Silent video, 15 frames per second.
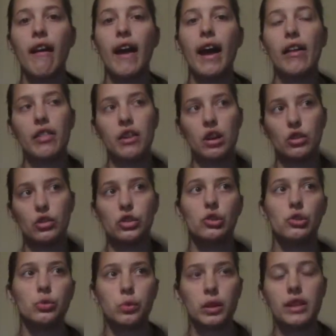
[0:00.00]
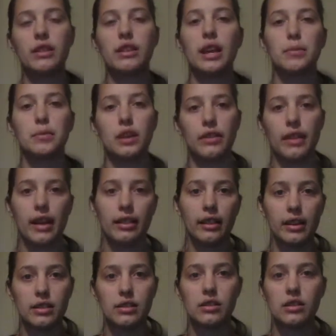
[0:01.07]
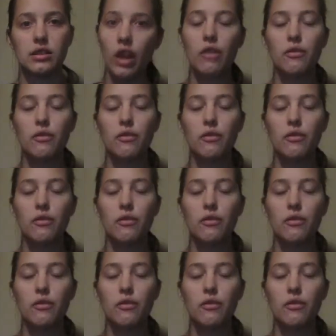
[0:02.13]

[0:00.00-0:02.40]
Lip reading: and then I'll choose one of the names on that list.